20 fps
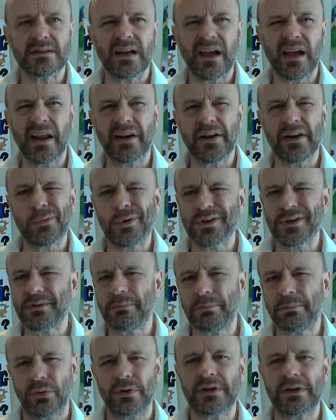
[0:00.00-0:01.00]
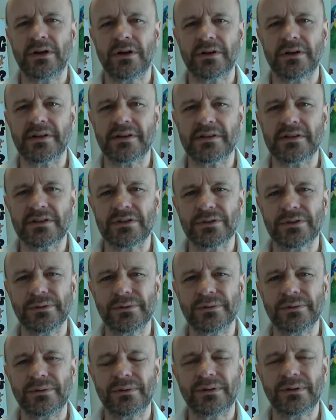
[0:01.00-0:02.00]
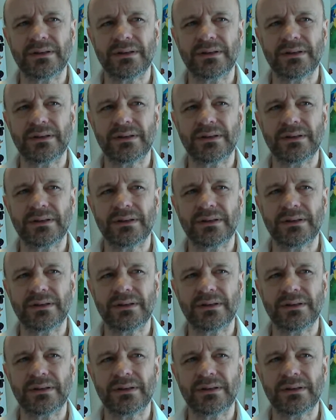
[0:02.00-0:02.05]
and I want to boycott it too.